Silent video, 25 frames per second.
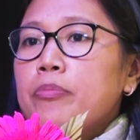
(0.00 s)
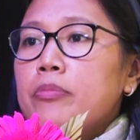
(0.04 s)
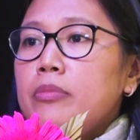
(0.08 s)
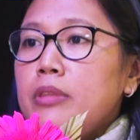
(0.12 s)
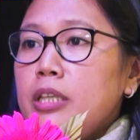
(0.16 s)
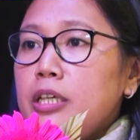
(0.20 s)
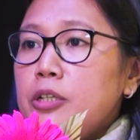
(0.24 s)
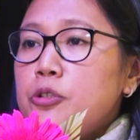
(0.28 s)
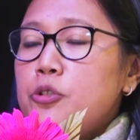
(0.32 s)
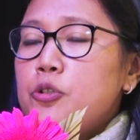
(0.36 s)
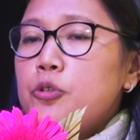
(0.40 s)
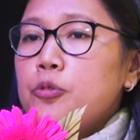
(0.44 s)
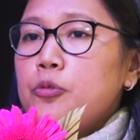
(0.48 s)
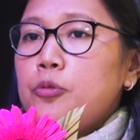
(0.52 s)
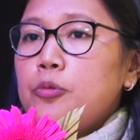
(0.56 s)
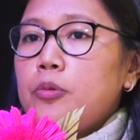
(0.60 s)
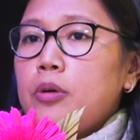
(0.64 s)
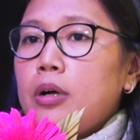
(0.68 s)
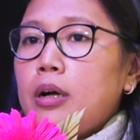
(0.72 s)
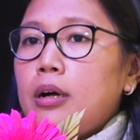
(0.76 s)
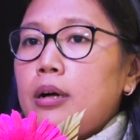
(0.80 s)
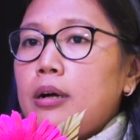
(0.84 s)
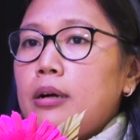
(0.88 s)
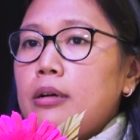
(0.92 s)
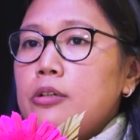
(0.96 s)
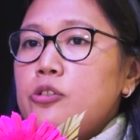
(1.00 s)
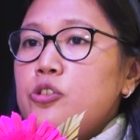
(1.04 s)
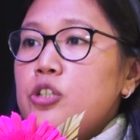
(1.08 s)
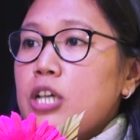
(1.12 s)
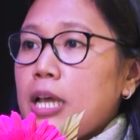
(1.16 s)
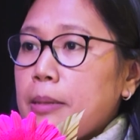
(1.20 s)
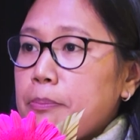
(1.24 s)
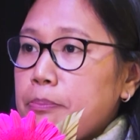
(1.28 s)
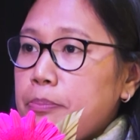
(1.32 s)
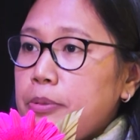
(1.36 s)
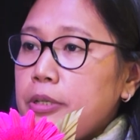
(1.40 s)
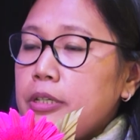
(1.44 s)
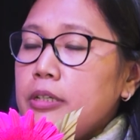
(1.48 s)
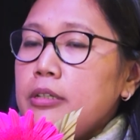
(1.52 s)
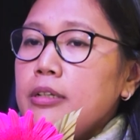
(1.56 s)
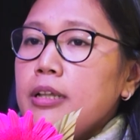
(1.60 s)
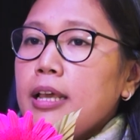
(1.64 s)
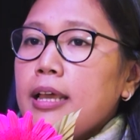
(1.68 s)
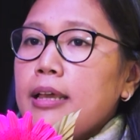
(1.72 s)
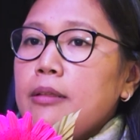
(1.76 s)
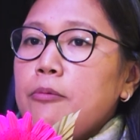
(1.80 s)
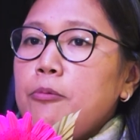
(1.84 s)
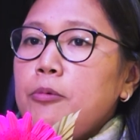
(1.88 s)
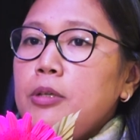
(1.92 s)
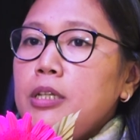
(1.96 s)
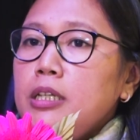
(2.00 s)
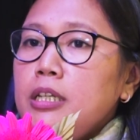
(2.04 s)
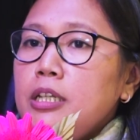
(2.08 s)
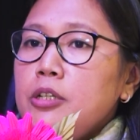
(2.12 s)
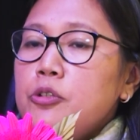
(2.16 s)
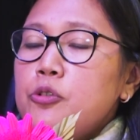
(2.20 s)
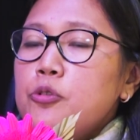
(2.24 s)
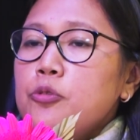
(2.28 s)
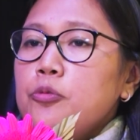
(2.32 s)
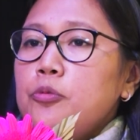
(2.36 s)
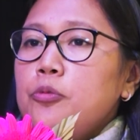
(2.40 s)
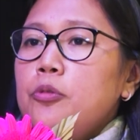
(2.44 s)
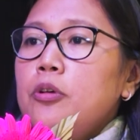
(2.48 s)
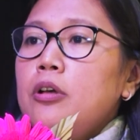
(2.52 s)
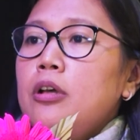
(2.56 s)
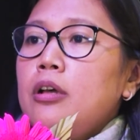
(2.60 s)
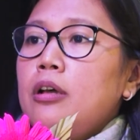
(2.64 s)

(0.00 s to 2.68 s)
need to champion, and we need to